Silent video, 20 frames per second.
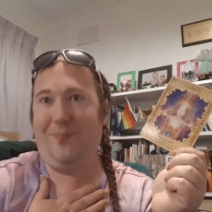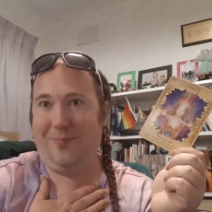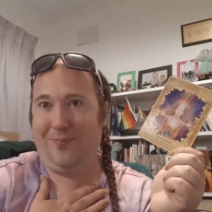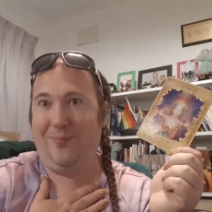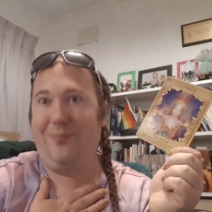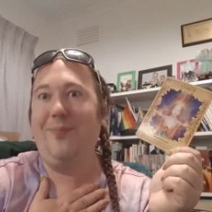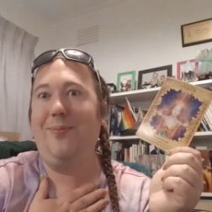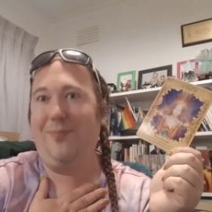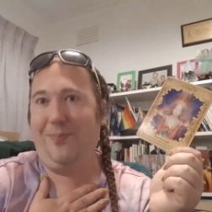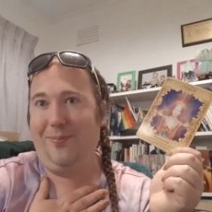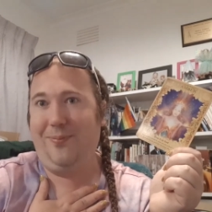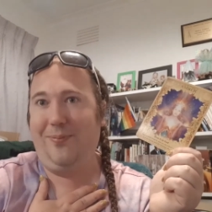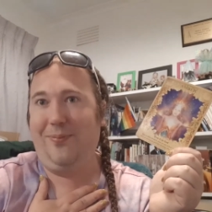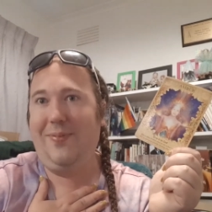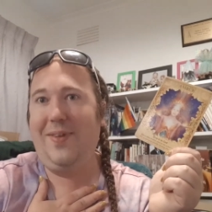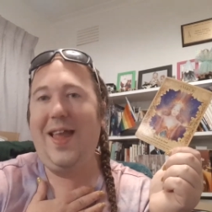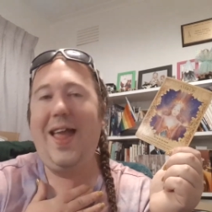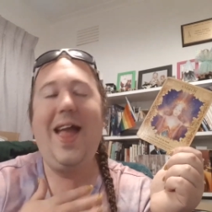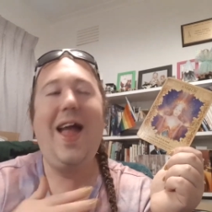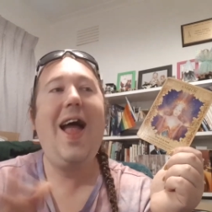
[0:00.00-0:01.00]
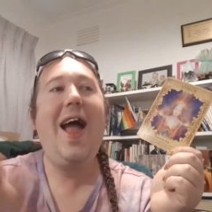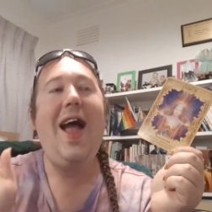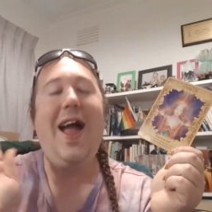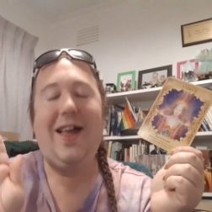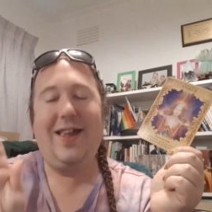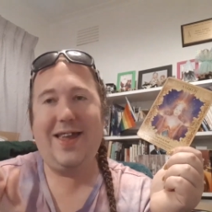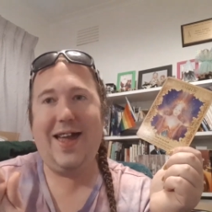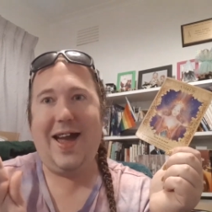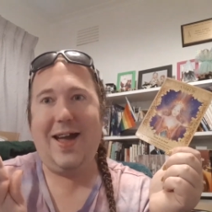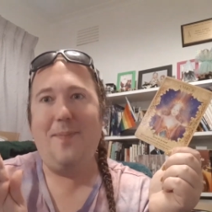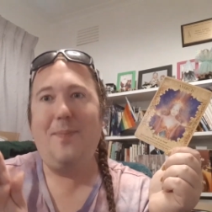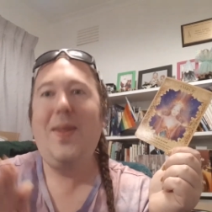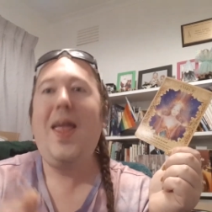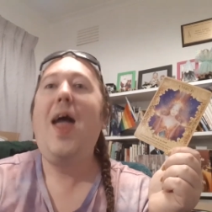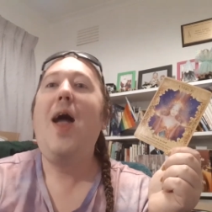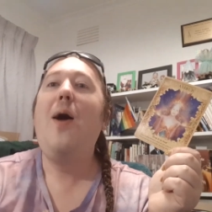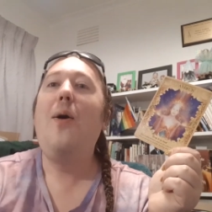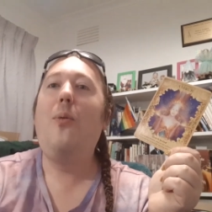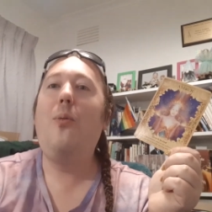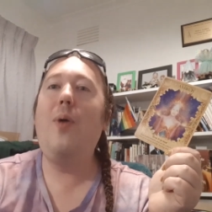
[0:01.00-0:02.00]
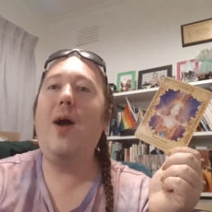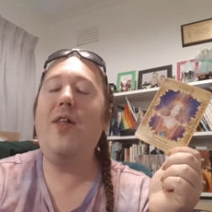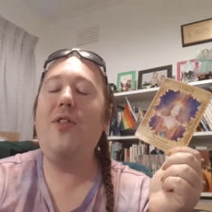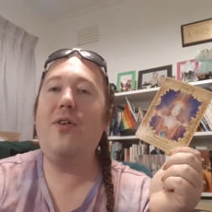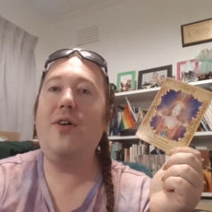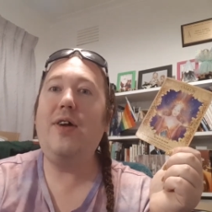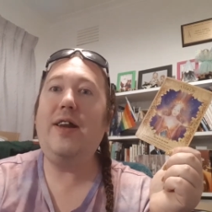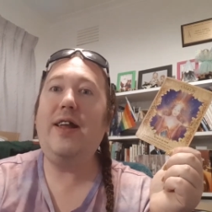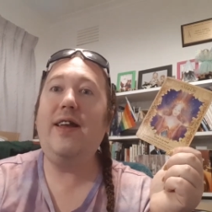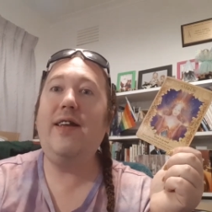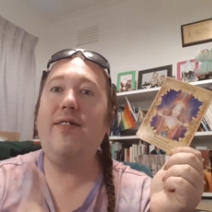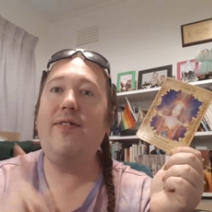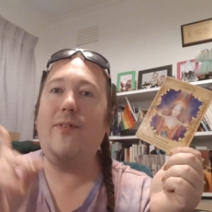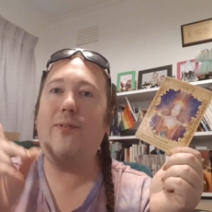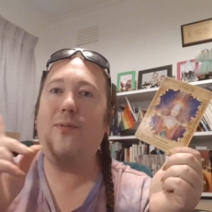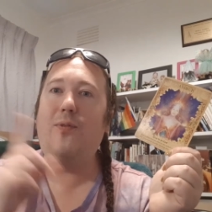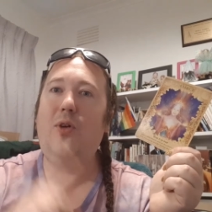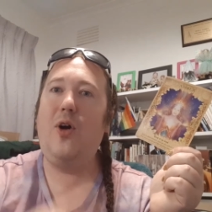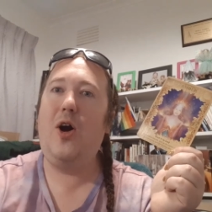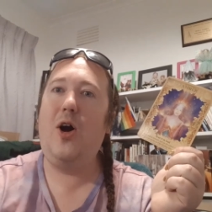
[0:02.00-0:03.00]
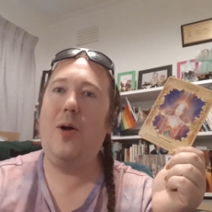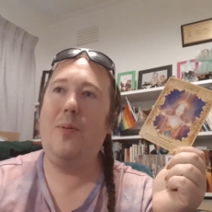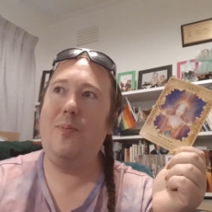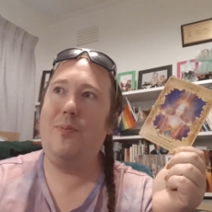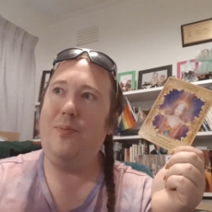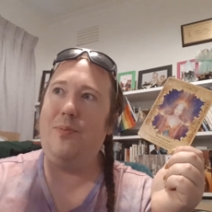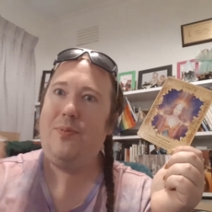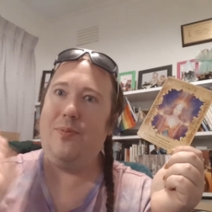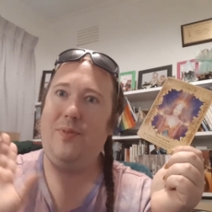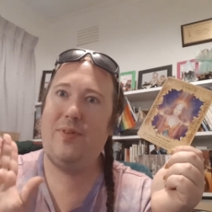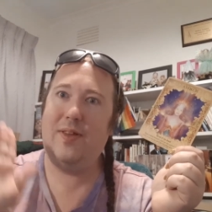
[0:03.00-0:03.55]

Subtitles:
Okay, whether it is from